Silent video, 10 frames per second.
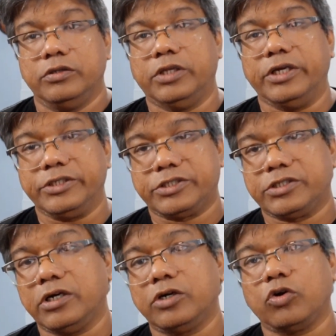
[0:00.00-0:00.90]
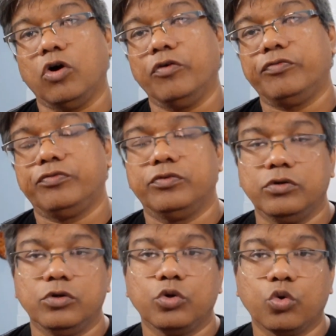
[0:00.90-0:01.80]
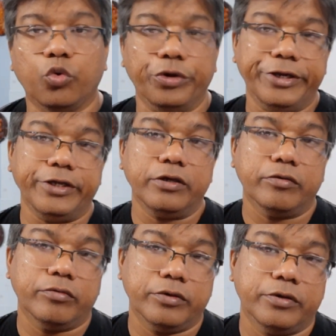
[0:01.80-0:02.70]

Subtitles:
the start of coding